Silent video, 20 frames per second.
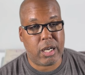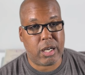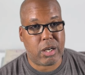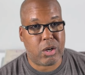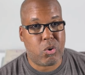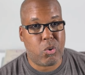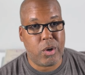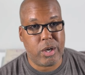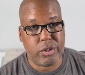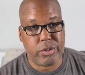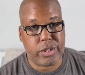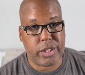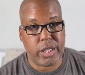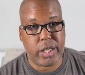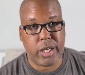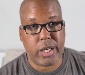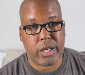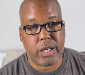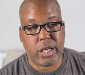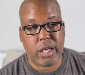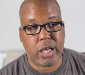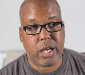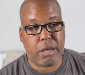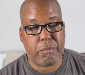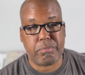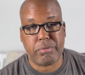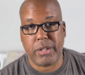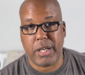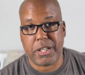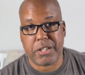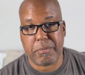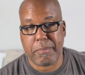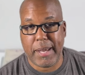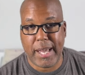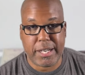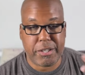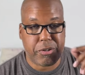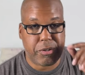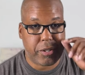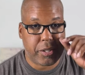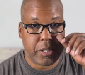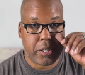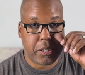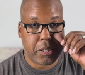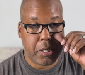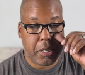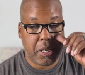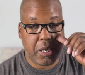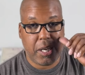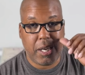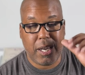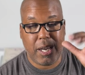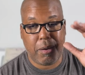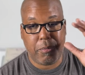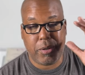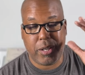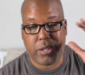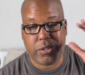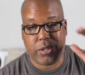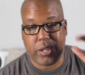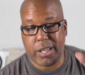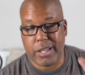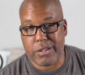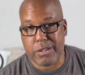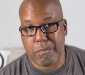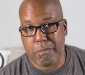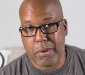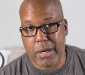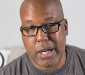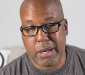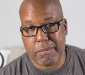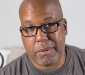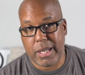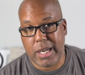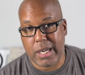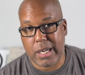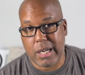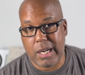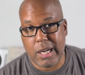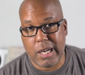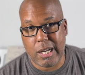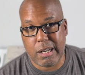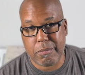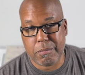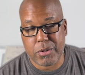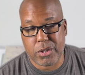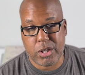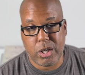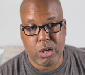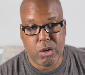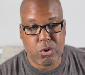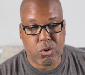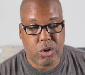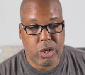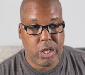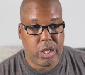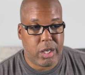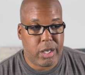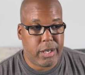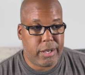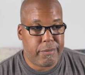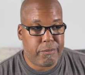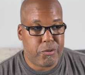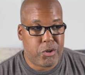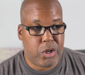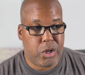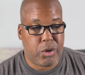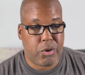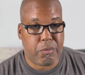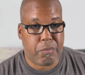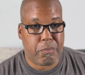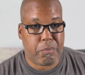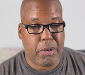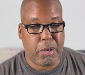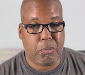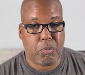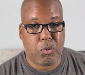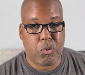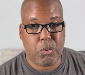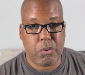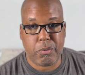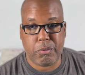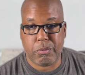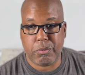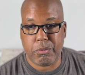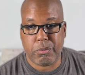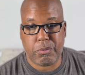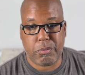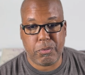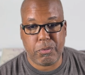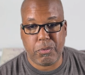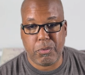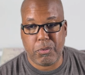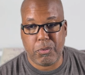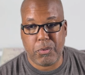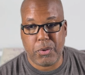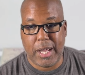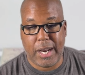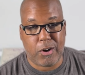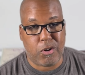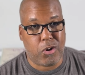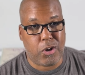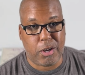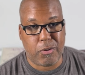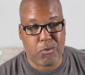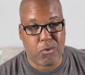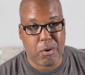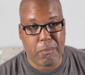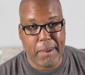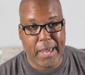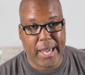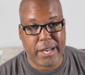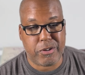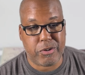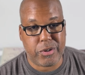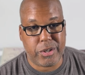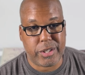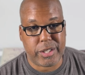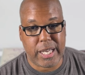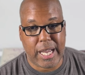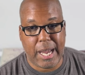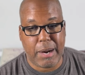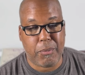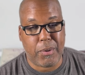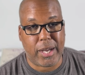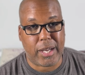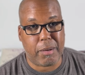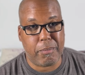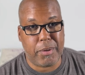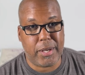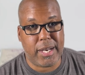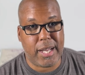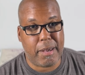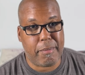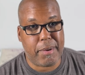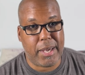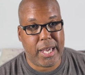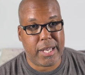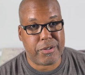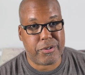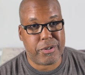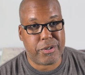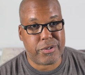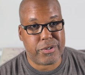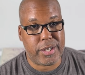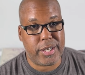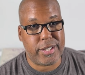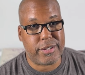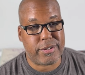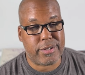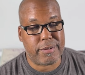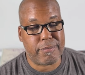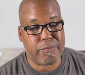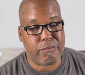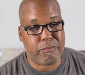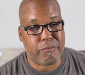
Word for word: quilted plush mattresses. I mean, this thing is the bomb.com. So, you know, people that are looking for a mattress, I recommend that mattress. It's,